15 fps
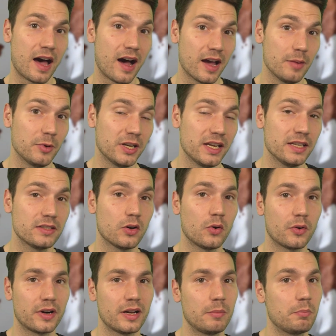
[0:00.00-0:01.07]
Hibernate
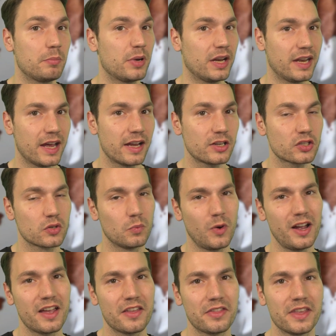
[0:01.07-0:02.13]
ORM Panache,
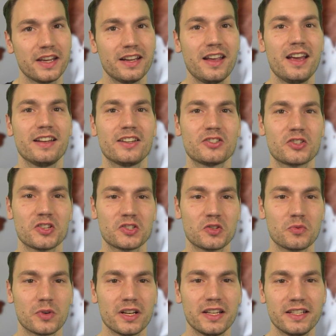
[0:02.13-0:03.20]
why I think it's just a
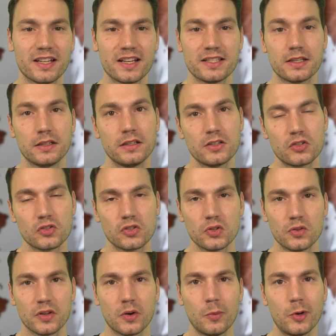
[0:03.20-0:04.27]
really nice addition
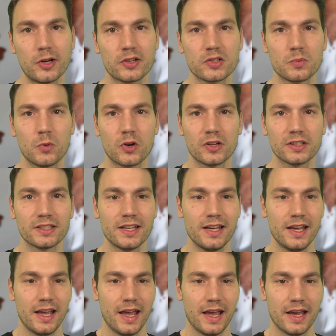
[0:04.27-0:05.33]
to the Quarkus world,
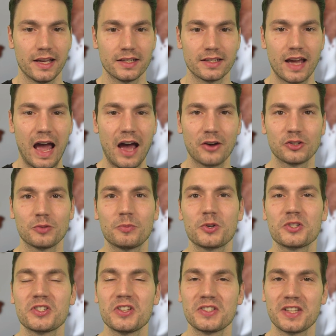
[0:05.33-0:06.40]
and how to
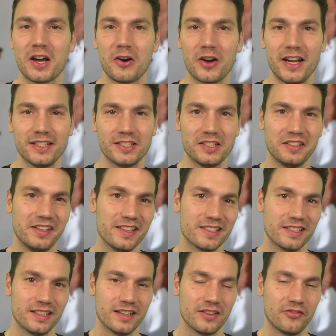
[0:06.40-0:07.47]
persist our entities
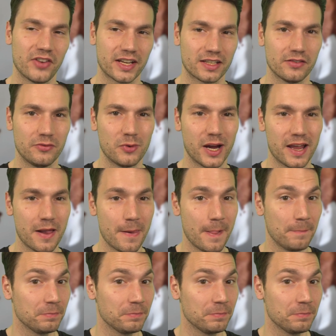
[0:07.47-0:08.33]
in an effective way.